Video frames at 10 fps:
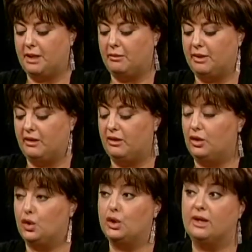may be that you
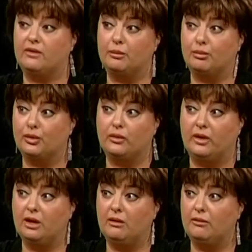could get some
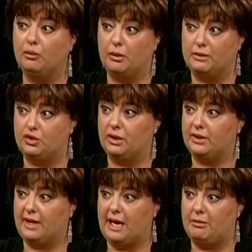bruising when we treat
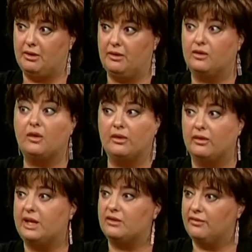the capillaries, although
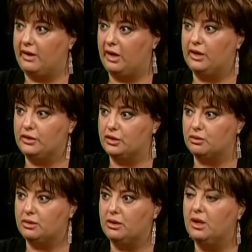that's very
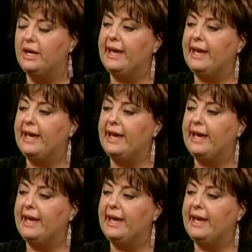unusual.